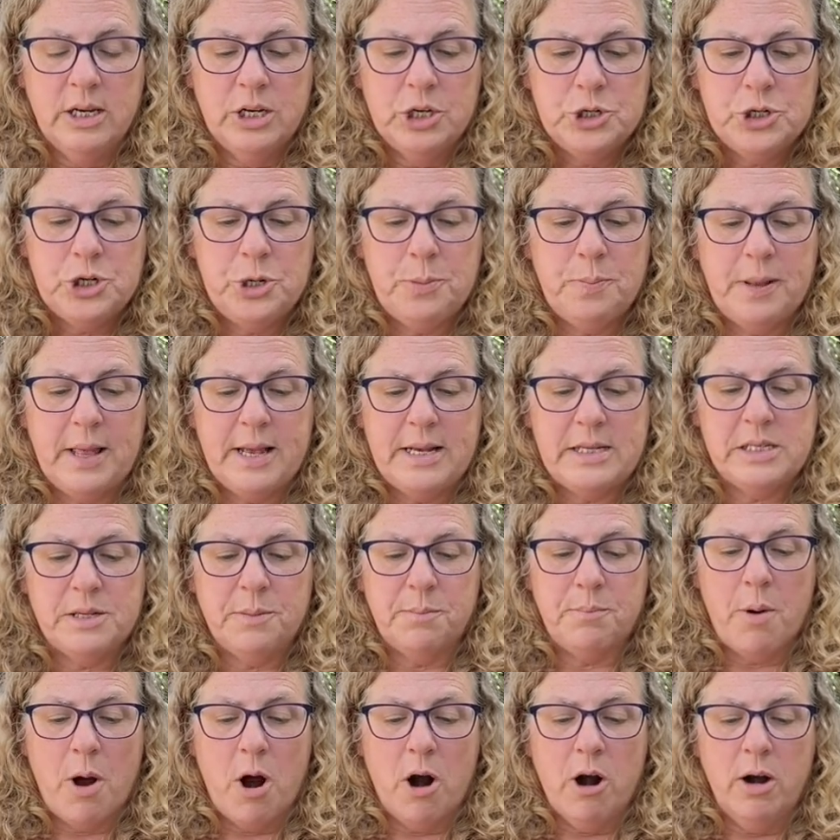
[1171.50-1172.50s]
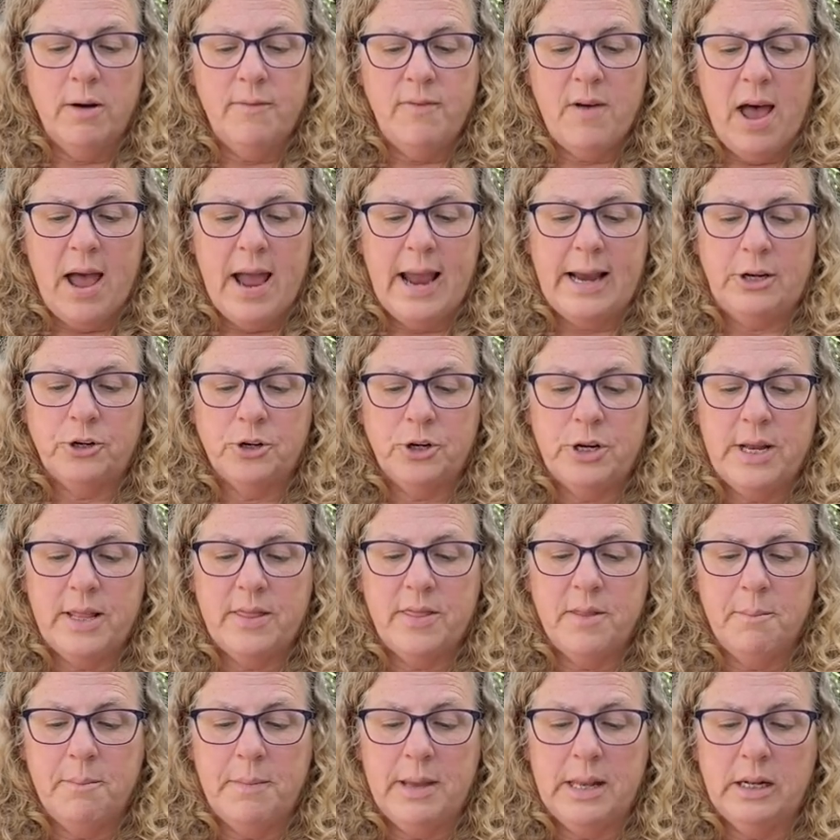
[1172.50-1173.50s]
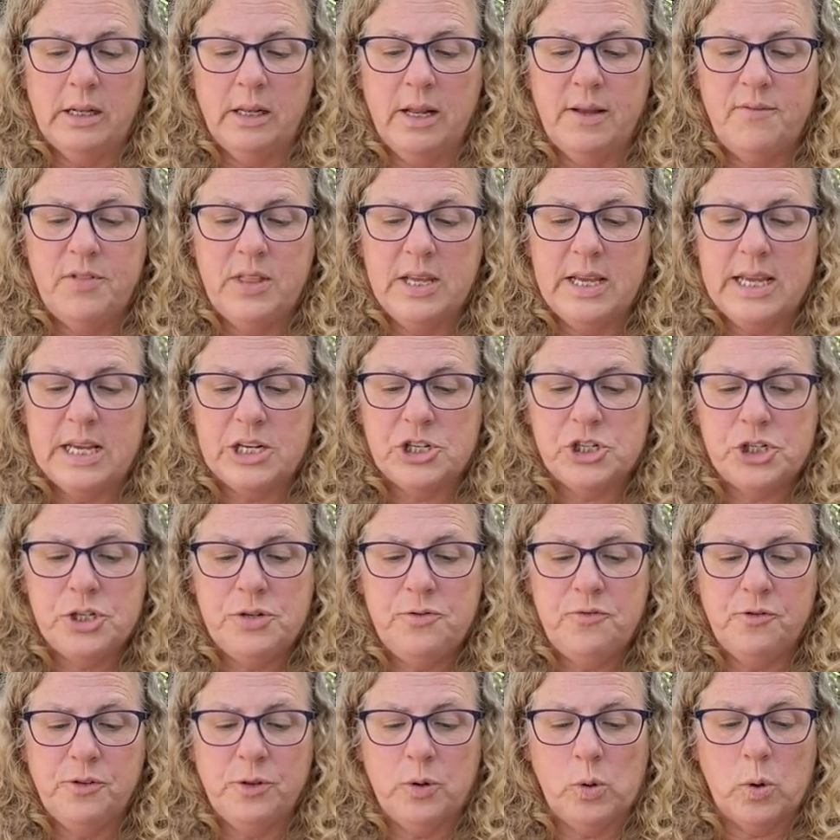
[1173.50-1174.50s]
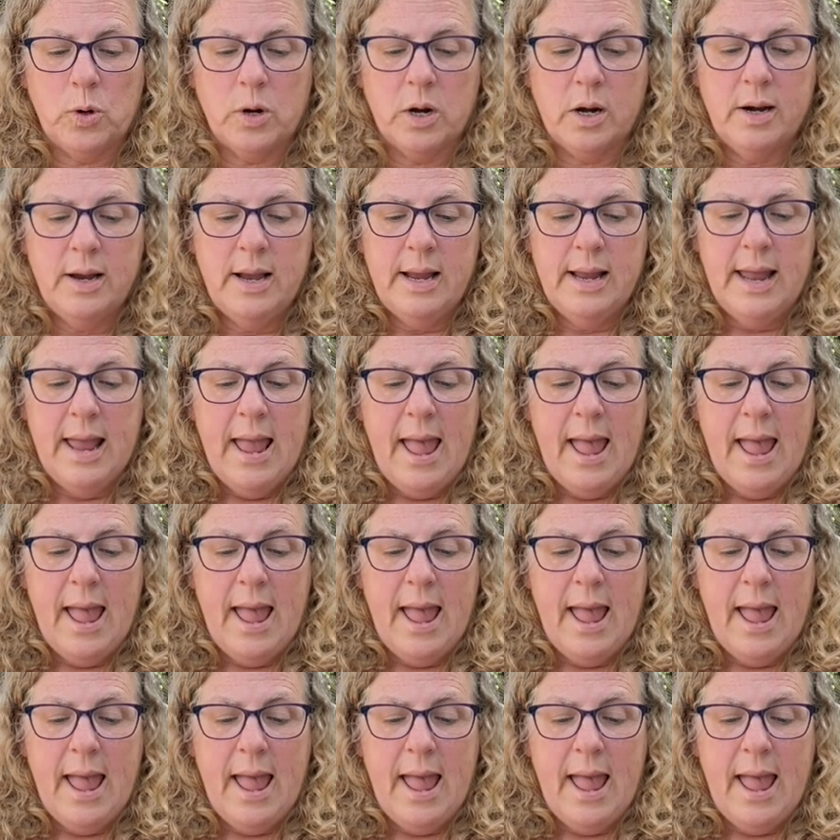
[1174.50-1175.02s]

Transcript: She placed a bar of iron in the middle of the kitchen floor,